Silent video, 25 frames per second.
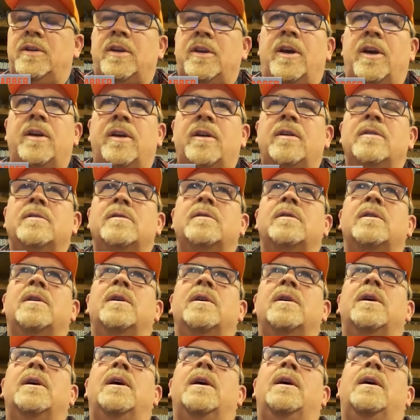tires,
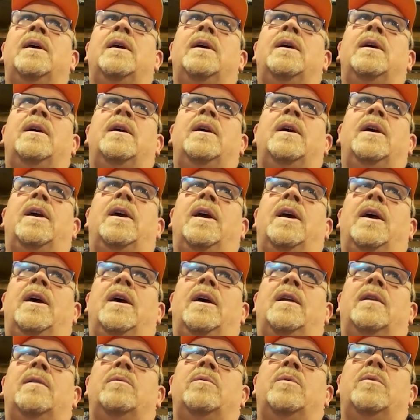
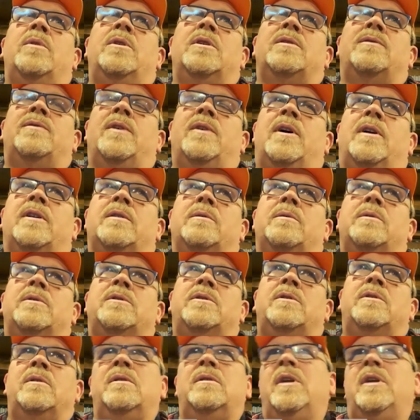and we just felt it was
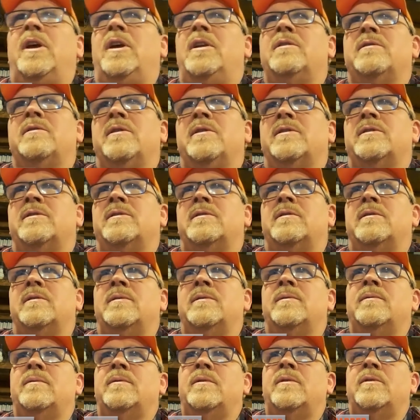too dangerous
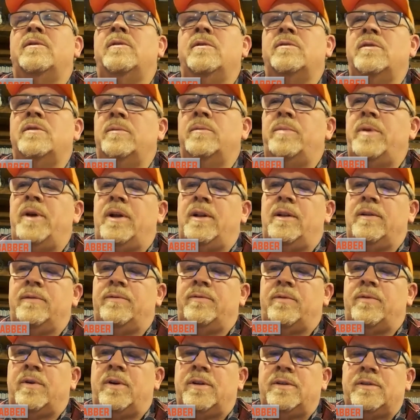using pellet
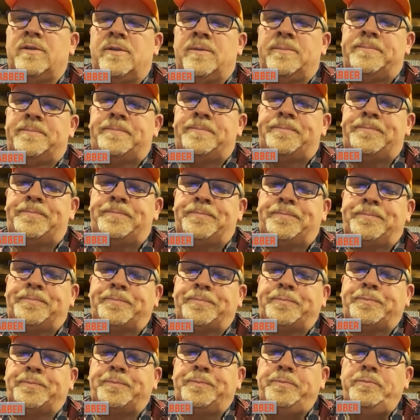forks.
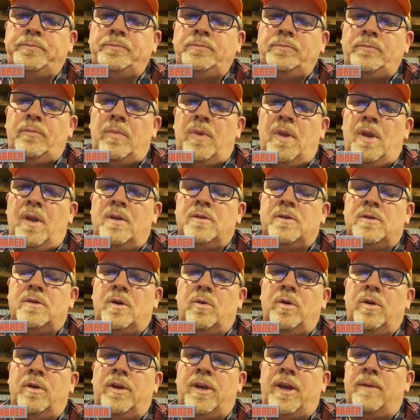So
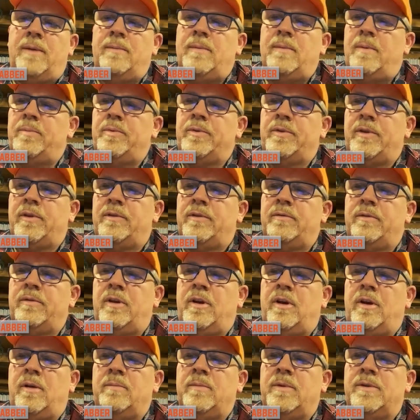we came up with a
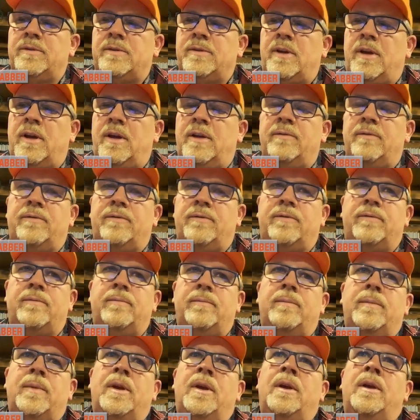3-arm design,
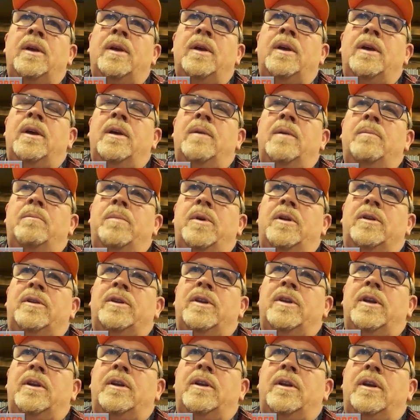
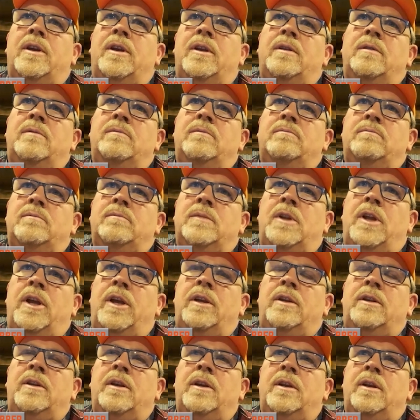built it and
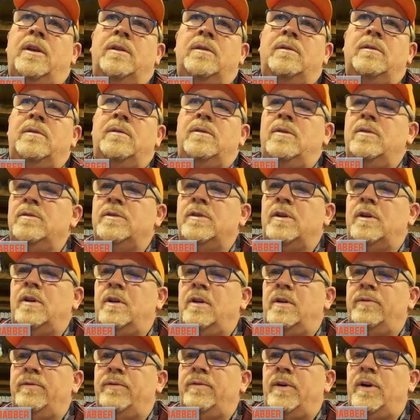liked it and used it
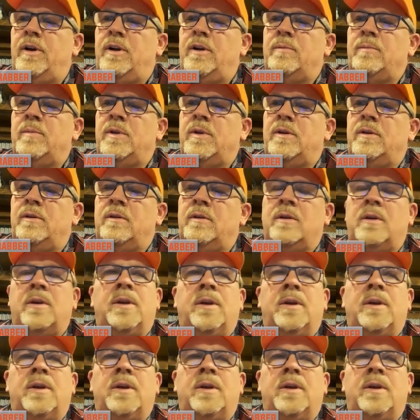on our farm. And